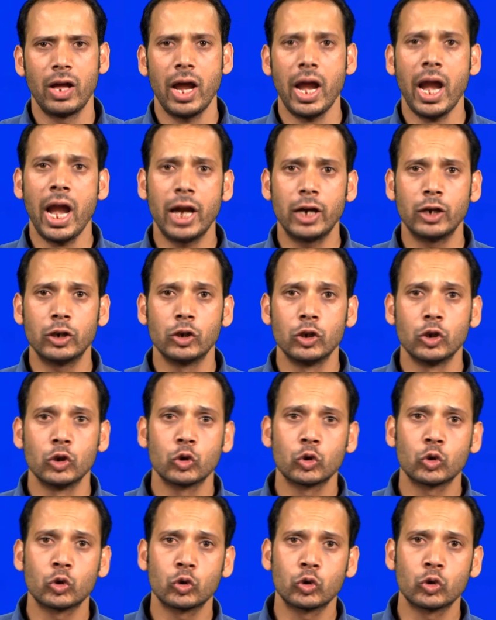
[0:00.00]
and
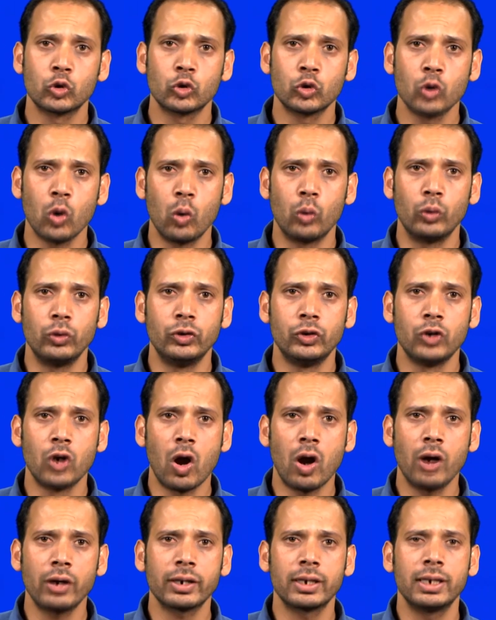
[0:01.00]
so
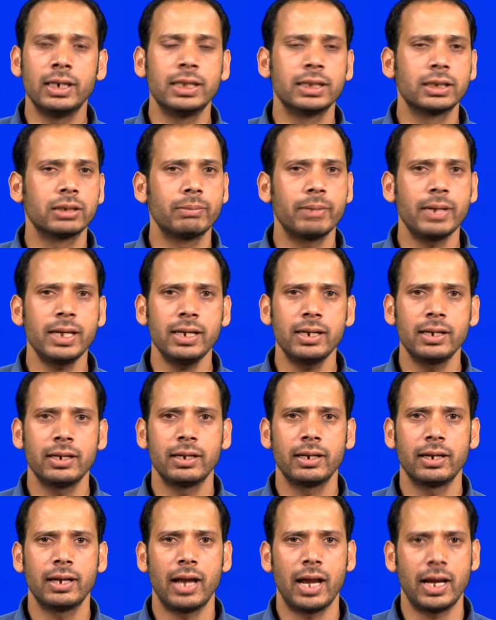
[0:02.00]
not released by
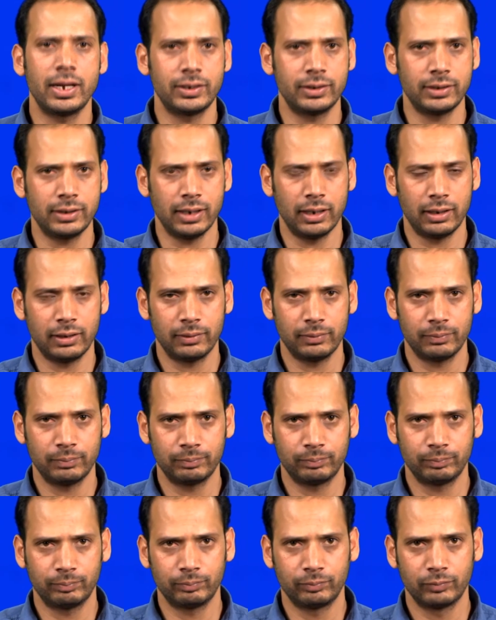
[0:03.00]
HCl.
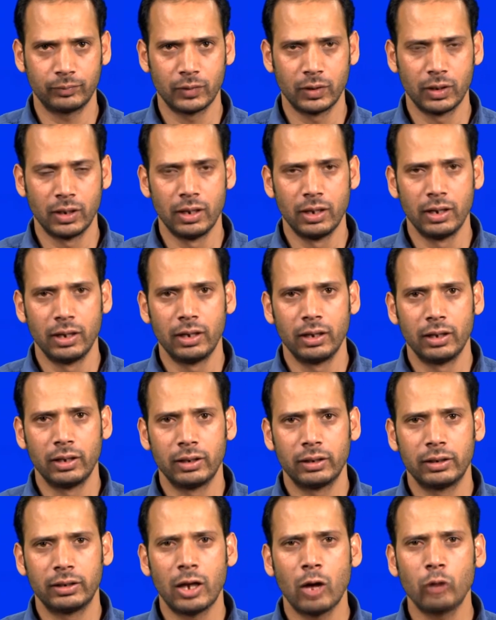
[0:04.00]

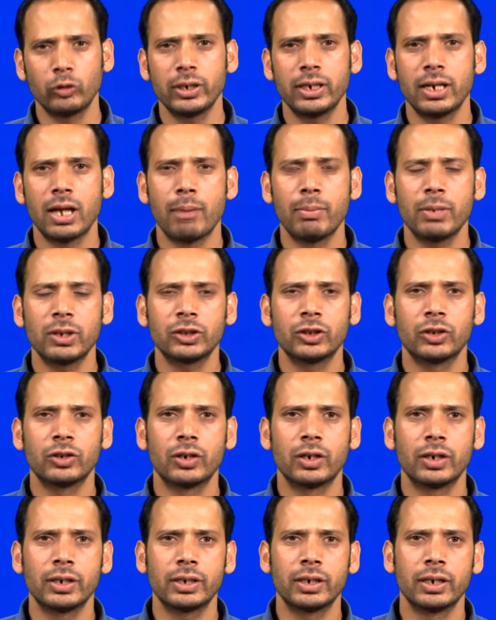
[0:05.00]
Now the number
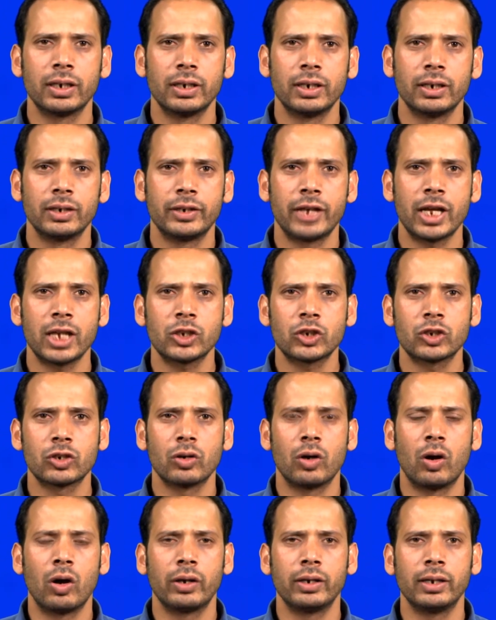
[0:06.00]
third test
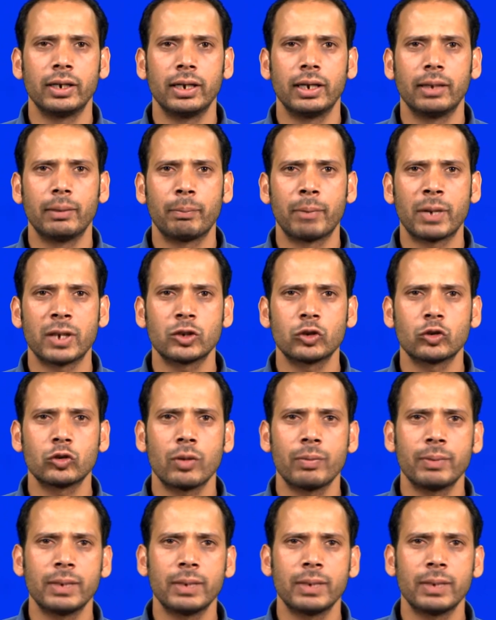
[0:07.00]
on presence of